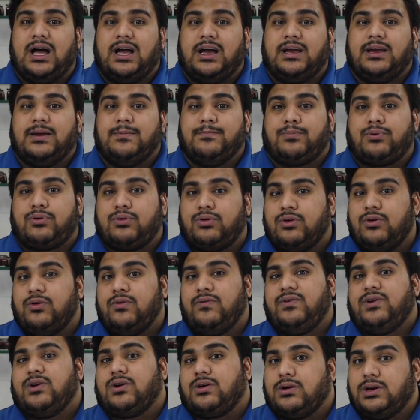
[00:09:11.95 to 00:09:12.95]

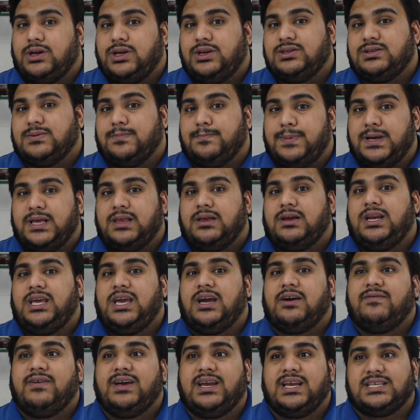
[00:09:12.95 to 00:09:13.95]
improve your usability
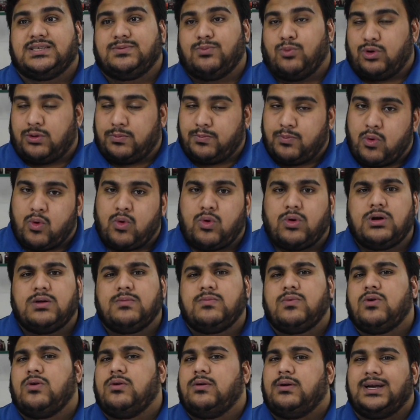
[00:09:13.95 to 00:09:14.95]
of it, it's more
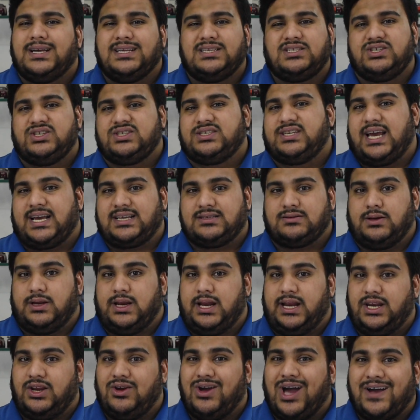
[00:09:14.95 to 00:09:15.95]
portable, it's just excellent.
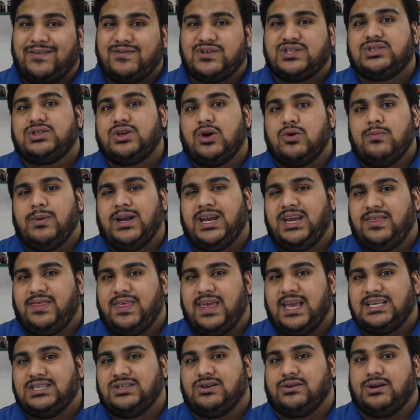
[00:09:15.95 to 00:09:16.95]
And you have so many
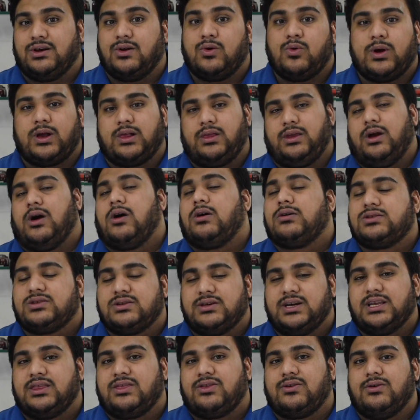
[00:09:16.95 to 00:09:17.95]
things you can quickly
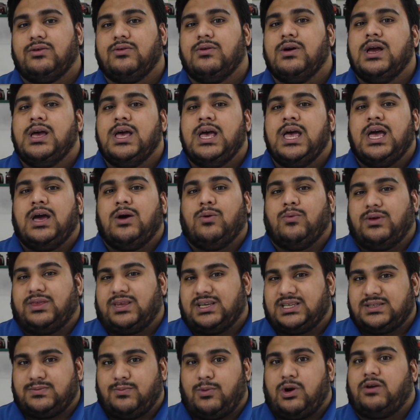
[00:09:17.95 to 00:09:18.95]
alternate through with a
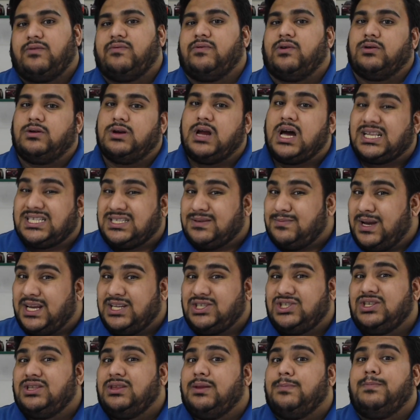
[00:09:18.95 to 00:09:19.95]
smartphone. Not to
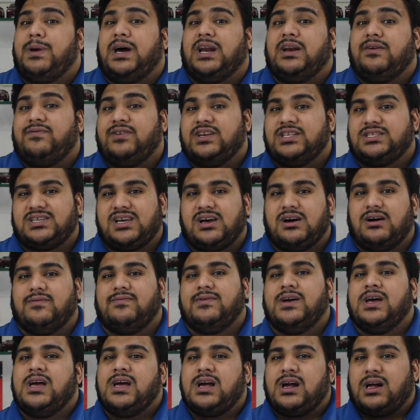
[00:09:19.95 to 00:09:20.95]
mention the benefits
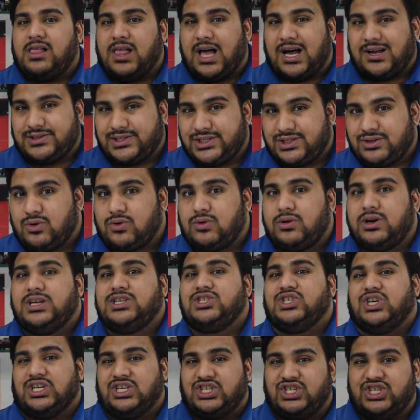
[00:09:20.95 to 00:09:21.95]
of cloud
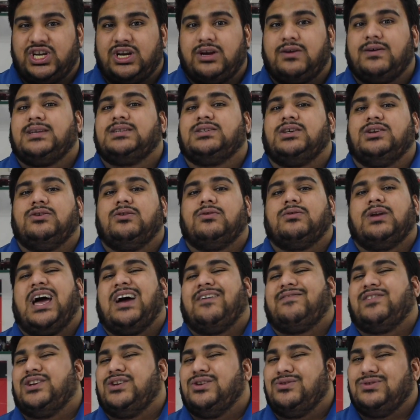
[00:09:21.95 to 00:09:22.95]
storage and sharing, so you don't
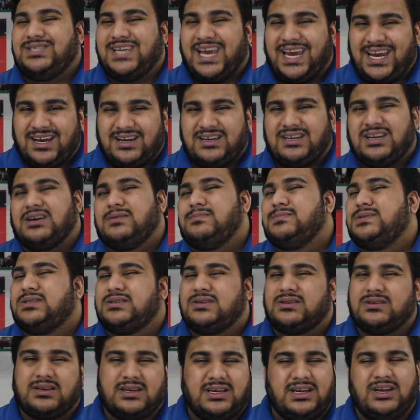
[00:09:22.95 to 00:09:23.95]
have to do data
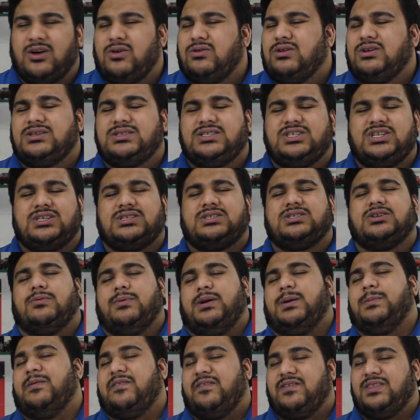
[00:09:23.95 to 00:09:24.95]
dumps. There's just so
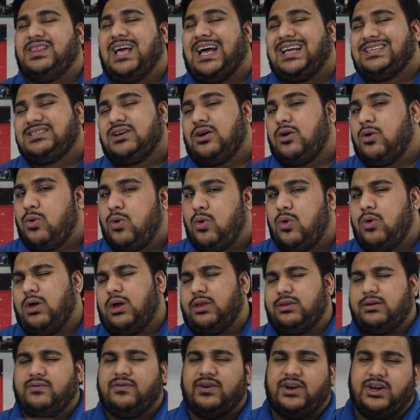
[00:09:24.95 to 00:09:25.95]
many benefits. That's a whole
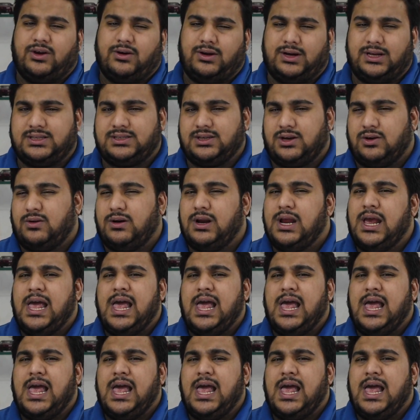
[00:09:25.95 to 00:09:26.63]
other video on its own,